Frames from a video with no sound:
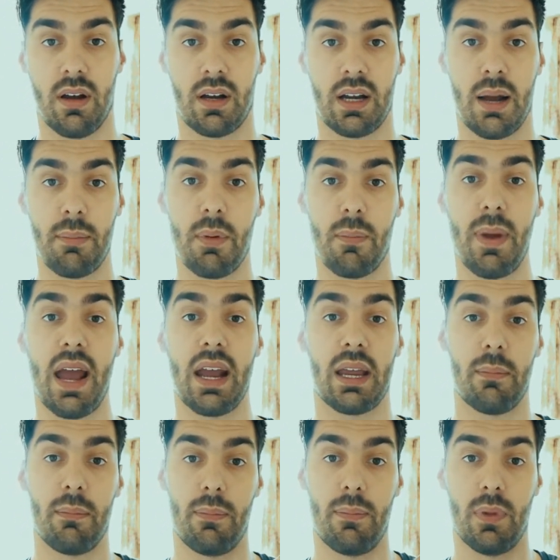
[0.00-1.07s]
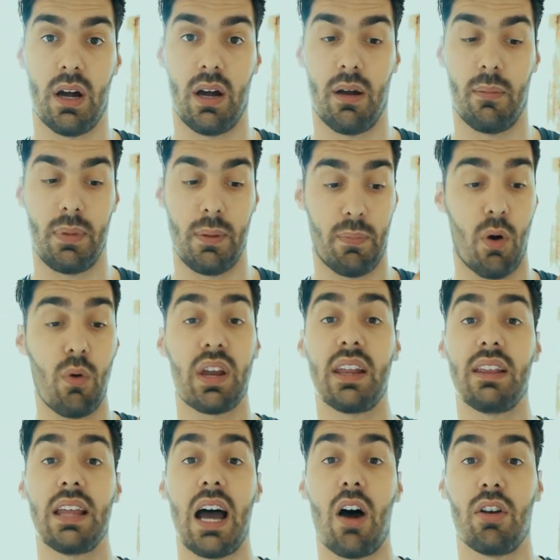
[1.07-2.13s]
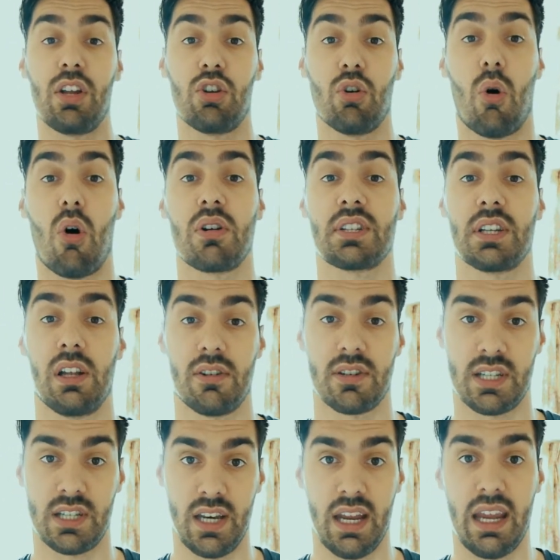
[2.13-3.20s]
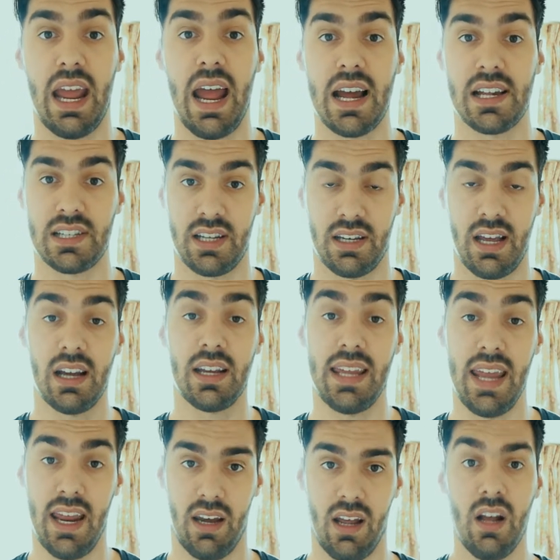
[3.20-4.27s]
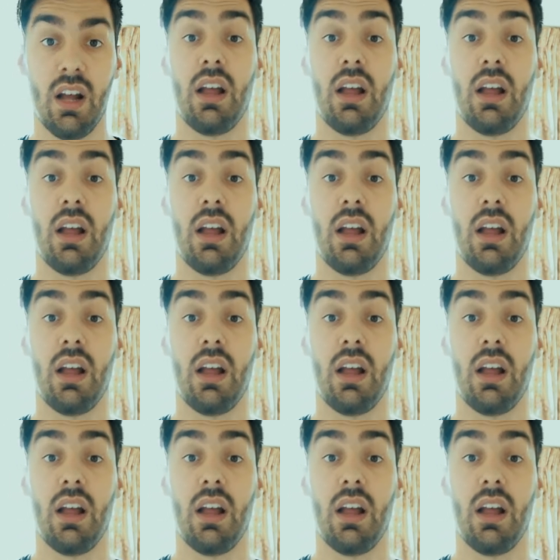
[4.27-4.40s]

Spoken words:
coming back and be broken down into oxaloacetic acid again.